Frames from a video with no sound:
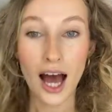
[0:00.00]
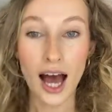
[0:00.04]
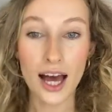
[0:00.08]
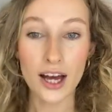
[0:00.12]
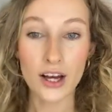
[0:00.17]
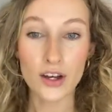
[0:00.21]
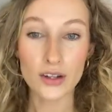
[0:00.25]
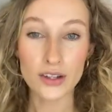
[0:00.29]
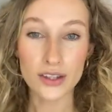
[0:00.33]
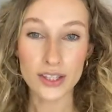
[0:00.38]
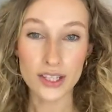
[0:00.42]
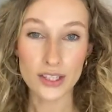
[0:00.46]

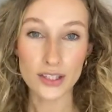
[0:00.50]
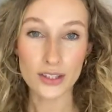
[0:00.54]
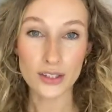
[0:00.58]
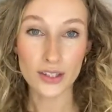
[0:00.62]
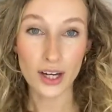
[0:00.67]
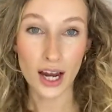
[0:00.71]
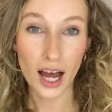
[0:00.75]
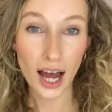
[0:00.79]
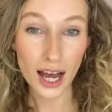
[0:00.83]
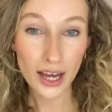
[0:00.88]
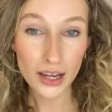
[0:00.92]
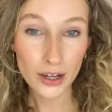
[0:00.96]
I got this
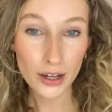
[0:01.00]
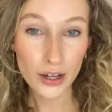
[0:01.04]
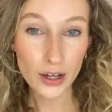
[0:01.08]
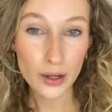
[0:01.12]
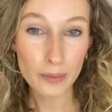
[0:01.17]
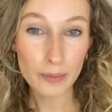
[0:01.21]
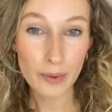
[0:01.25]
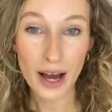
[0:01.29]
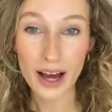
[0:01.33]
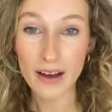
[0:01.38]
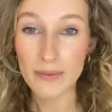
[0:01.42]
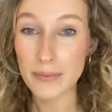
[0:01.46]
on
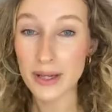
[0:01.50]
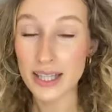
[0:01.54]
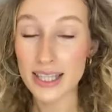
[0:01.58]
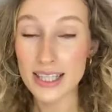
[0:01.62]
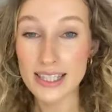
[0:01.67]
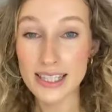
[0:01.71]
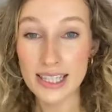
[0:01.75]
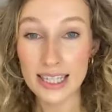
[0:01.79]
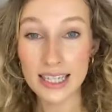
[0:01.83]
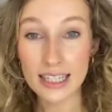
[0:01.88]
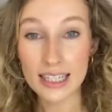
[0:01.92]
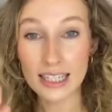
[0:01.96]
iHerb. I've
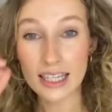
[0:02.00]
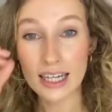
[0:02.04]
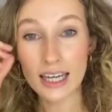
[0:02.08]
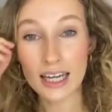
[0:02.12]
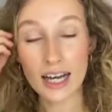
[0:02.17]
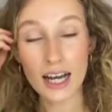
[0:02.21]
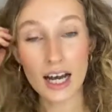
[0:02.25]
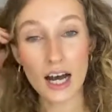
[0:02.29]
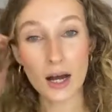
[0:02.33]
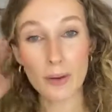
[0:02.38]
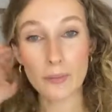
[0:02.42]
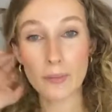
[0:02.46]
been seeing
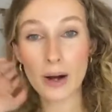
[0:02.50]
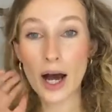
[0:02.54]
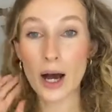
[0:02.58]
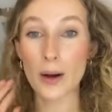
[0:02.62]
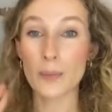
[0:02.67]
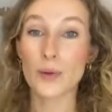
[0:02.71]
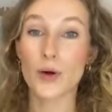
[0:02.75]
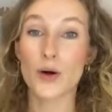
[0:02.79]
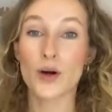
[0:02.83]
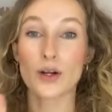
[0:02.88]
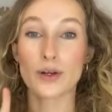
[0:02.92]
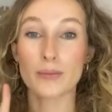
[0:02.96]
it come
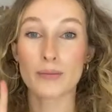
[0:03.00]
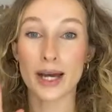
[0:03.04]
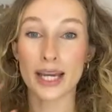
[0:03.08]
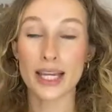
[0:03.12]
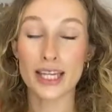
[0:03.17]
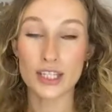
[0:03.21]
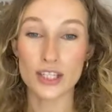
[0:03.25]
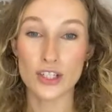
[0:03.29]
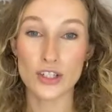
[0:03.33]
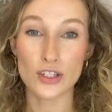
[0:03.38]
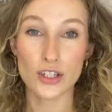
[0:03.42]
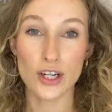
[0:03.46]
up on my
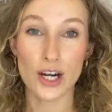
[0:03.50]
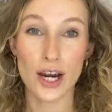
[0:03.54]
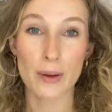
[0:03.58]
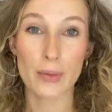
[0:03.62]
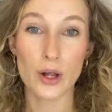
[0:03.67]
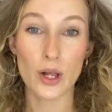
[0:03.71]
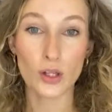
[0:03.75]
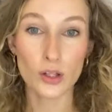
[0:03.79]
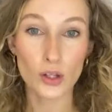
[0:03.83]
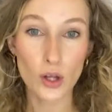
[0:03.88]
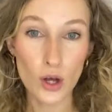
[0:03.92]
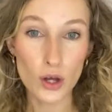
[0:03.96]

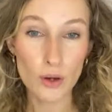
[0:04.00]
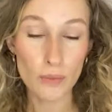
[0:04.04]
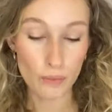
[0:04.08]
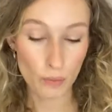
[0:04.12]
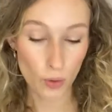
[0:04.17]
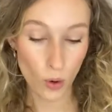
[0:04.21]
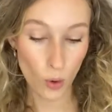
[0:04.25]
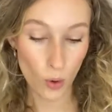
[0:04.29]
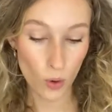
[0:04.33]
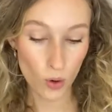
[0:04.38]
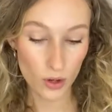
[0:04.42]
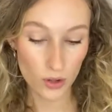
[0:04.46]
Instagram a lot
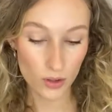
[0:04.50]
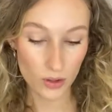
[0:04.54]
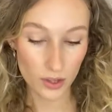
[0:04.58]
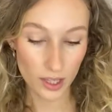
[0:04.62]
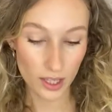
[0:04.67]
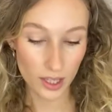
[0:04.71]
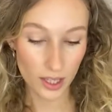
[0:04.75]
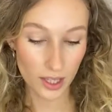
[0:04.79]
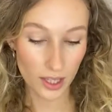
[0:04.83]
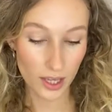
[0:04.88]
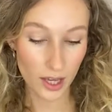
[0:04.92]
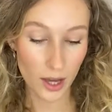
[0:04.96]
more.
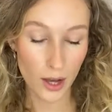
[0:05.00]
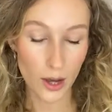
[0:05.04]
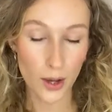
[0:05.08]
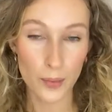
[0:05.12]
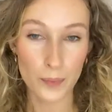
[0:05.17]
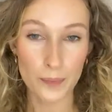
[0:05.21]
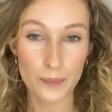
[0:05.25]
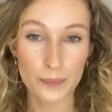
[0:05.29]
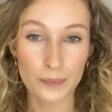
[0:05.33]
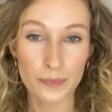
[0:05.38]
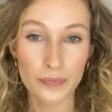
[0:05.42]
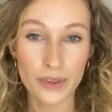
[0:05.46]

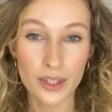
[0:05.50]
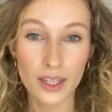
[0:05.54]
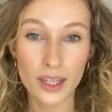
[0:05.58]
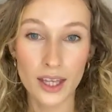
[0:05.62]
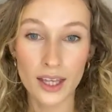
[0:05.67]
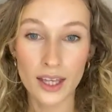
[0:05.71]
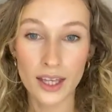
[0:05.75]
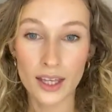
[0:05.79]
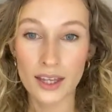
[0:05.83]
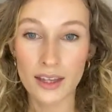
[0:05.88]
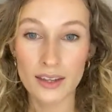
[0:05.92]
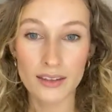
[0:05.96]

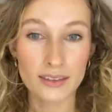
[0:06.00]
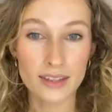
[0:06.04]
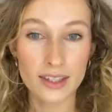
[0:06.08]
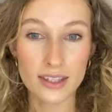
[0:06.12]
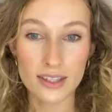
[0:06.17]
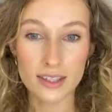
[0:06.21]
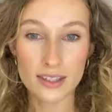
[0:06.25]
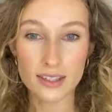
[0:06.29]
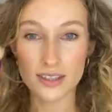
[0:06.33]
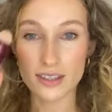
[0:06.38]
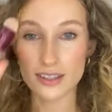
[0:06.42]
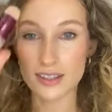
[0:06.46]

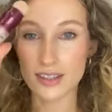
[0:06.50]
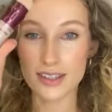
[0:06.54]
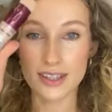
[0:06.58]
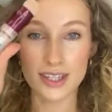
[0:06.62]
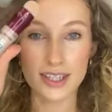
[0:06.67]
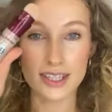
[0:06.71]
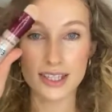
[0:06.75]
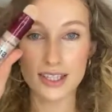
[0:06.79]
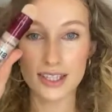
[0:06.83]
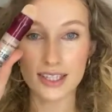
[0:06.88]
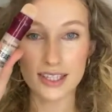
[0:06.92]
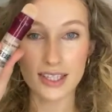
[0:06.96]
This
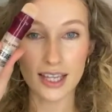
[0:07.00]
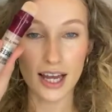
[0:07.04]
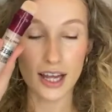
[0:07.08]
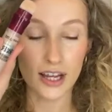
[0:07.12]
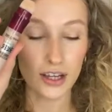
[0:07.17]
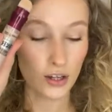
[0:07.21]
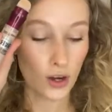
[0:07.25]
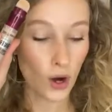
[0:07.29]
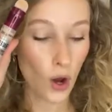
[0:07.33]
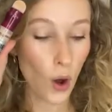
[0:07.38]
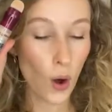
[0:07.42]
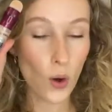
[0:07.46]
is
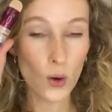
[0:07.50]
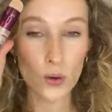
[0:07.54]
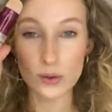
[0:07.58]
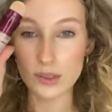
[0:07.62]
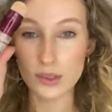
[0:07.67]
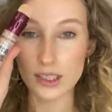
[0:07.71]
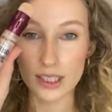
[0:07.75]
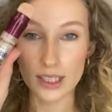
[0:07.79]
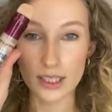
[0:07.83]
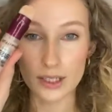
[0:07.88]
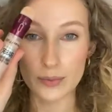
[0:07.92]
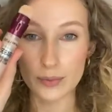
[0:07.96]
like an
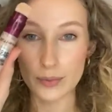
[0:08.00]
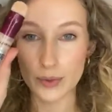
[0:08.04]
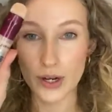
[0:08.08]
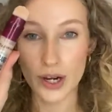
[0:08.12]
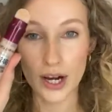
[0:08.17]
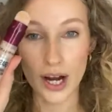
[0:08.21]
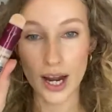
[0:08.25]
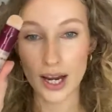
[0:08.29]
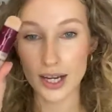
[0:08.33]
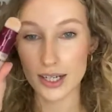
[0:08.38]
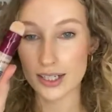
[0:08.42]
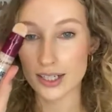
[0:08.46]
oldie
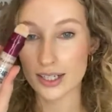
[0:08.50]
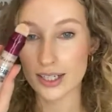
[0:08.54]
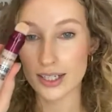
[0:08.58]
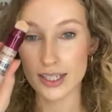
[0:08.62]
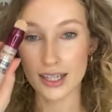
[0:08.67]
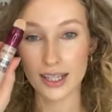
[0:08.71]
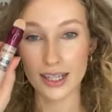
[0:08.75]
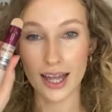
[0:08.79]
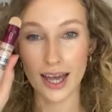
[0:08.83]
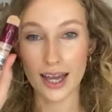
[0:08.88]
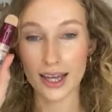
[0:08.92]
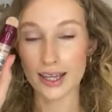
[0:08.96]

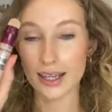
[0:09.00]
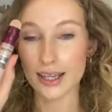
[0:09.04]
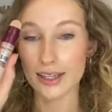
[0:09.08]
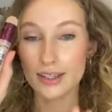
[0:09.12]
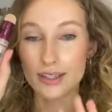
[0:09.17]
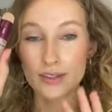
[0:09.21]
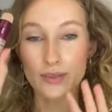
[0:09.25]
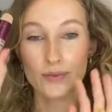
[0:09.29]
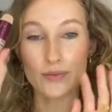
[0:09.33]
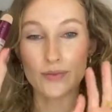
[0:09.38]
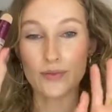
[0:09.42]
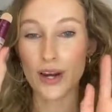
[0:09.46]
product. Like,
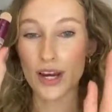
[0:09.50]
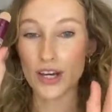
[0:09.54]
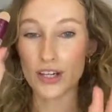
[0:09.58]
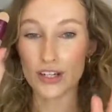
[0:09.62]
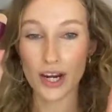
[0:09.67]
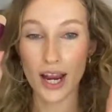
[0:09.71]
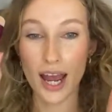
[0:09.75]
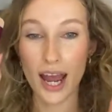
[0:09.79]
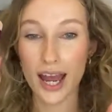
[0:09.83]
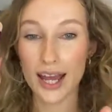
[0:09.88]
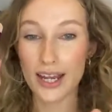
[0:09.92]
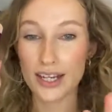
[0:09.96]
raise
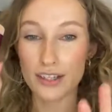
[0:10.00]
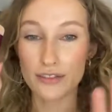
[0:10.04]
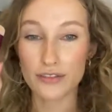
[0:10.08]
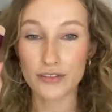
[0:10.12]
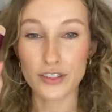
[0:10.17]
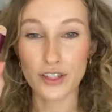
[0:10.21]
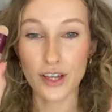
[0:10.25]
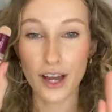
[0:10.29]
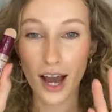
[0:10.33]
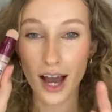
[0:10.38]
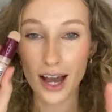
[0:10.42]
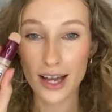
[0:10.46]
your hand
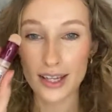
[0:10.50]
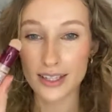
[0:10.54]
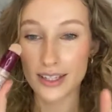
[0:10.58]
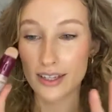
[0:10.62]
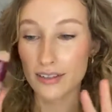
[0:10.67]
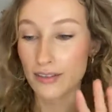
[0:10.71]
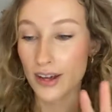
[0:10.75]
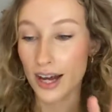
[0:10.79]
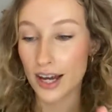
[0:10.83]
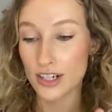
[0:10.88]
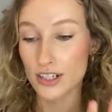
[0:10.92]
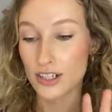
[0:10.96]
if you guys
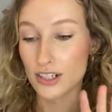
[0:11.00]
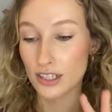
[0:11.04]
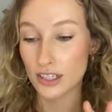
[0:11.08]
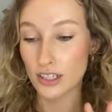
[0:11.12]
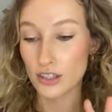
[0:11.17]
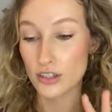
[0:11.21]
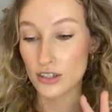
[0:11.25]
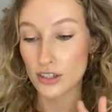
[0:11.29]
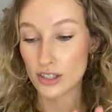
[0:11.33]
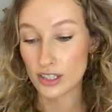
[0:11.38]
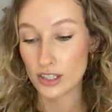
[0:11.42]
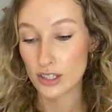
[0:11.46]
have
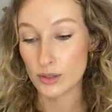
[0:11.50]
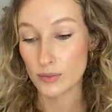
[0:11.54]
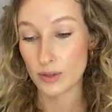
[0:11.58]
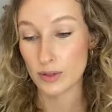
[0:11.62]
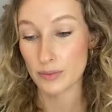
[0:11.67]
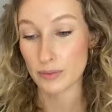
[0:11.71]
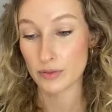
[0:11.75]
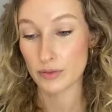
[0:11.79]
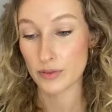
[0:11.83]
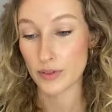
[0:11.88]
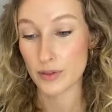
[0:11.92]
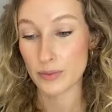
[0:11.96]
actually used this
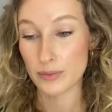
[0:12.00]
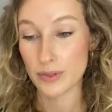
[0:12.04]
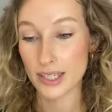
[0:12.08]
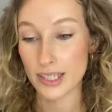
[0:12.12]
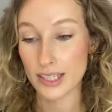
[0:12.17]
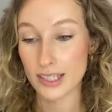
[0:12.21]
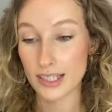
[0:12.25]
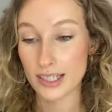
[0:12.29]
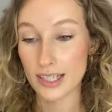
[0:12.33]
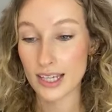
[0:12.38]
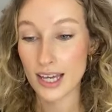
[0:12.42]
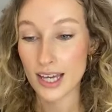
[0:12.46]
one before,
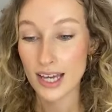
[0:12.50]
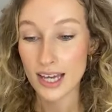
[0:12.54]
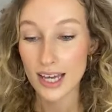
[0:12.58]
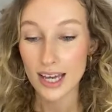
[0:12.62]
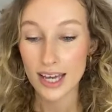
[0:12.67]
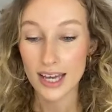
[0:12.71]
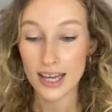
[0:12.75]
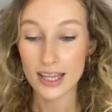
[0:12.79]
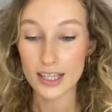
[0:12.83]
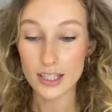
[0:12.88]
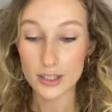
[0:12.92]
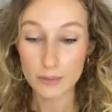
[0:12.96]
because
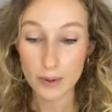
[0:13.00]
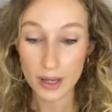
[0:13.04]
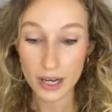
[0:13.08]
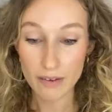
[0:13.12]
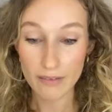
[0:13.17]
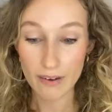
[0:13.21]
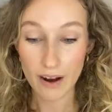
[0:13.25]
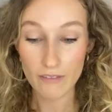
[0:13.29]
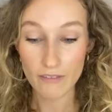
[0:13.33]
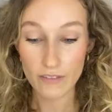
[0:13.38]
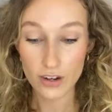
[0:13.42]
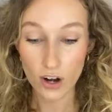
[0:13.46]
it's
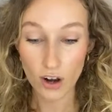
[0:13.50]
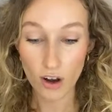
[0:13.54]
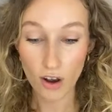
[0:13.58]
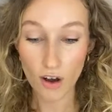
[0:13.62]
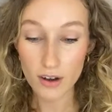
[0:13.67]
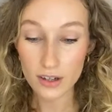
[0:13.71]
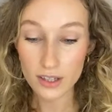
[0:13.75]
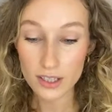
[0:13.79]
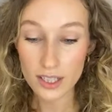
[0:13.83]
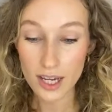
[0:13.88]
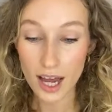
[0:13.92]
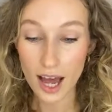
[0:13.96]
been around for a
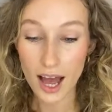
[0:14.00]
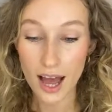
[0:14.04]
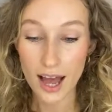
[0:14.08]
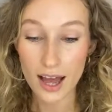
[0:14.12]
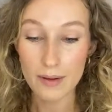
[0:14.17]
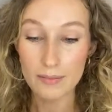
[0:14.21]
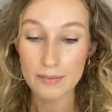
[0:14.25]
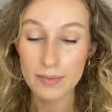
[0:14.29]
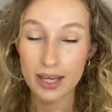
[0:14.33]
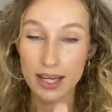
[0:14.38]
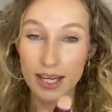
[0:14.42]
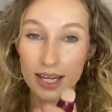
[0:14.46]
long
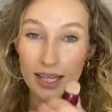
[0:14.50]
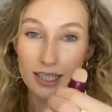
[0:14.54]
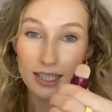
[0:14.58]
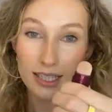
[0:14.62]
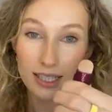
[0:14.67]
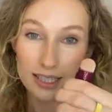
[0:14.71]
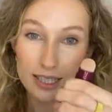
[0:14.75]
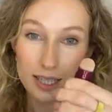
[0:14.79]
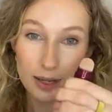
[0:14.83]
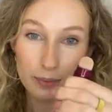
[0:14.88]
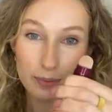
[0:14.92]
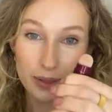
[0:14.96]
time. It
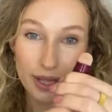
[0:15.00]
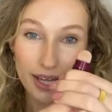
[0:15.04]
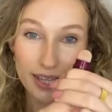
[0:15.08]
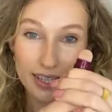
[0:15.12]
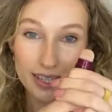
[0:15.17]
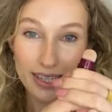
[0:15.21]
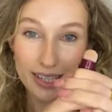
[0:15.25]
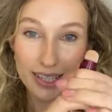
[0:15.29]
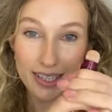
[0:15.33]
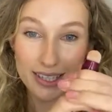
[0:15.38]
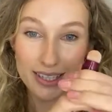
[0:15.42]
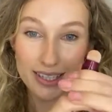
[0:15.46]
clicks up
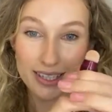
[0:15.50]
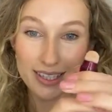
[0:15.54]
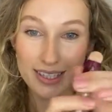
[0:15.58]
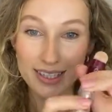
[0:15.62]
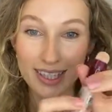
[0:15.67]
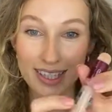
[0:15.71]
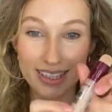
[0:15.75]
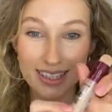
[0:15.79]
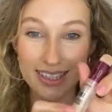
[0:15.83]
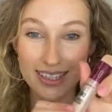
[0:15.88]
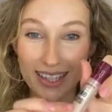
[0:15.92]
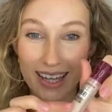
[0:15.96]
like this.
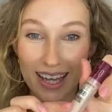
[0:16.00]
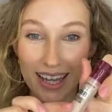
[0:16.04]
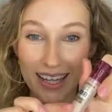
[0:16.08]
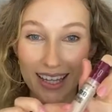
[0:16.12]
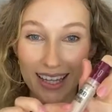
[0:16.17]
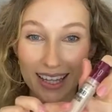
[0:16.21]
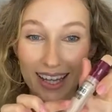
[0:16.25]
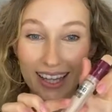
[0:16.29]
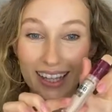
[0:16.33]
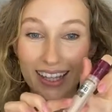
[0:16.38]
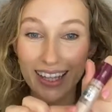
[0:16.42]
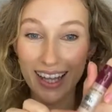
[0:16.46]
It's
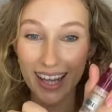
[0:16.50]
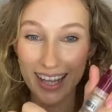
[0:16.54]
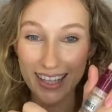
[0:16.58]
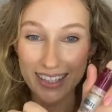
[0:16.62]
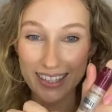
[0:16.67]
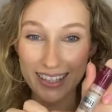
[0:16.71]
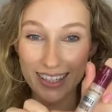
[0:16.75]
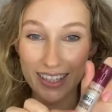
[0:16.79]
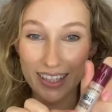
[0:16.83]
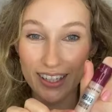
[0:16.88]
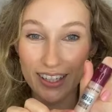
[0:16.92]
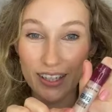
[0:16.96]
like a
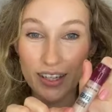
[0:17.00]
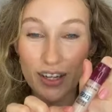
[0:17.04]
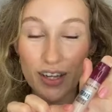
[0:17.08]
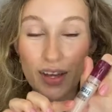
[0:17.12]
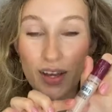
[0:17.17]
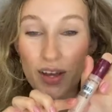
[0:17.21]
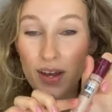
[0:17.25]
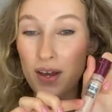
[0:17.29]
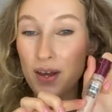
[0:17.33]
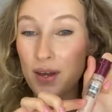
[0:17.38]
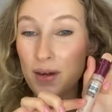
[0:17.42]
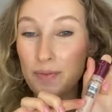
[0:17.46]
classic
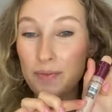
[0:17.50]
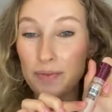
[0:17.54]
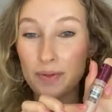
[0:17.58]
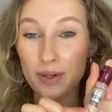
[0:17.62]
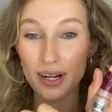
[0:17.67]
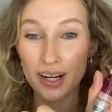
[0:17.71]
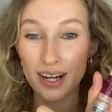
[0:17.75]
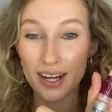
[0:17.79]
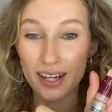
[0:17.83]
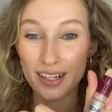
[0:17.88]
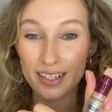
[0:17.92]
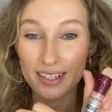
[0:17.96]

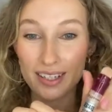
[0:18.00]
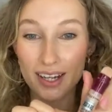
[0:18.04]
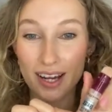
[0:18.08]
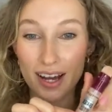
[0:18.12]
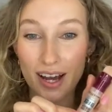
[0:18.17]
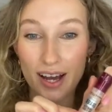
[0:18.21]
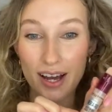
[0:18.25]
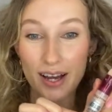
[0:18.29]
product.